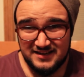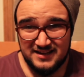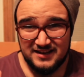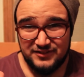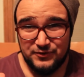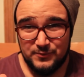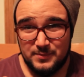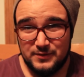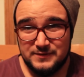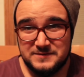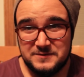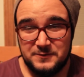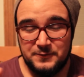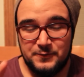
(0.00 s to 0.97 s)
is gonna get a little
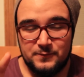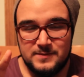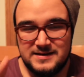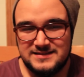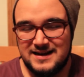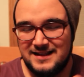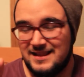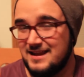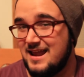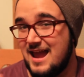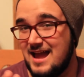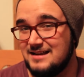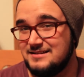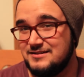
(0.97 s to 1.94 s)
personal. The reason I like
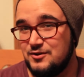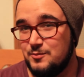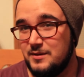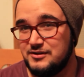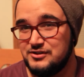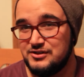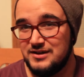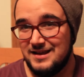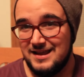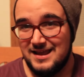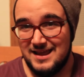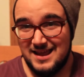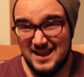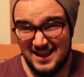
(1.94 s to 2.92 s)
hats so much
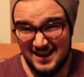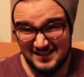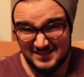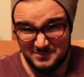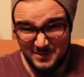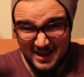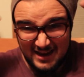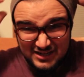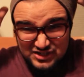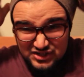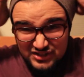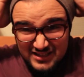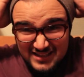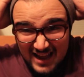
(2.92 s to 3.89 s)
is I'm
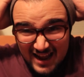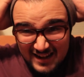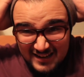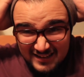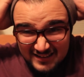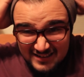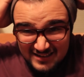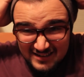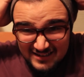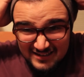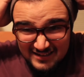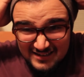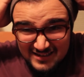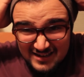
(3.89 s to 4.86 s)
actually kinda
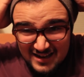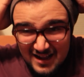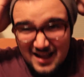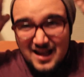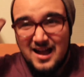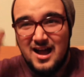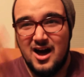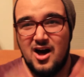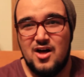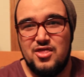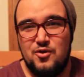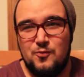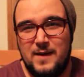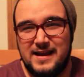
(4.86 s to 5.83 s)

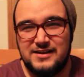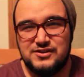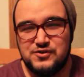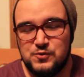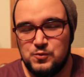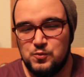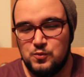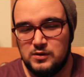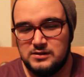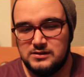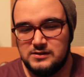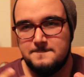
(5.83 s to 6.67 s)
on the way to